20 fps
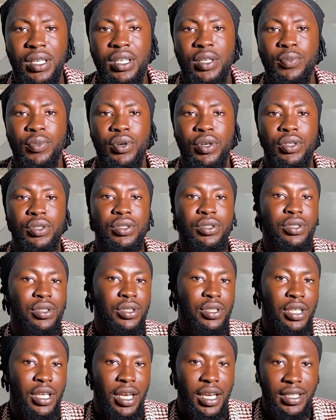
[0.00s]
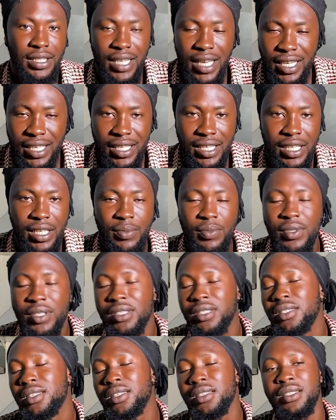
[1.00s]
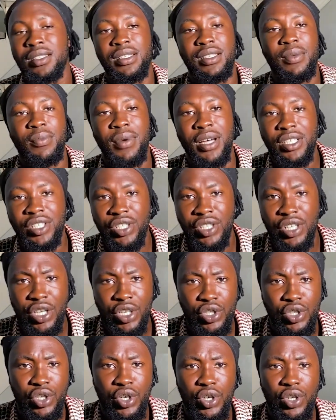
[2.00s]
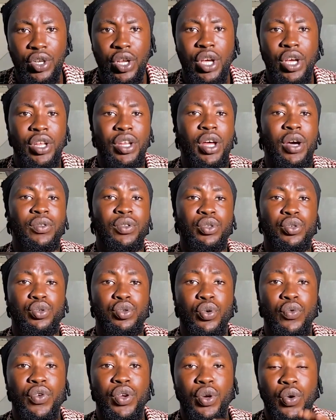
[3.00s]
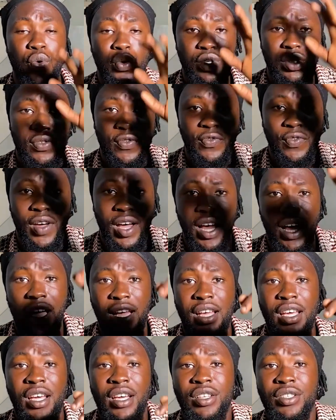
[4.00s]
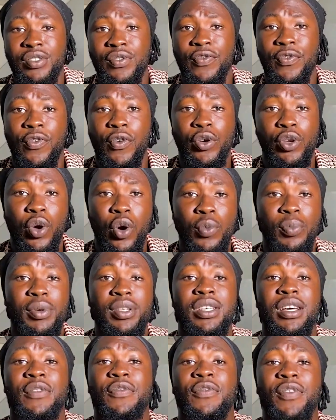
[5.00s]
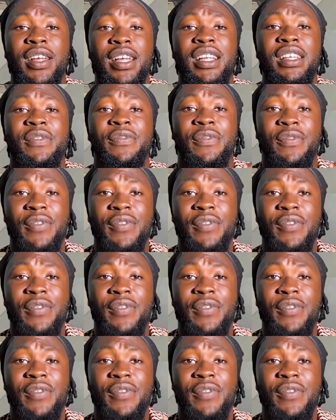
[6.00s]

it, but they are telling him it's his imagination. Now the story goes far for young Peter to finally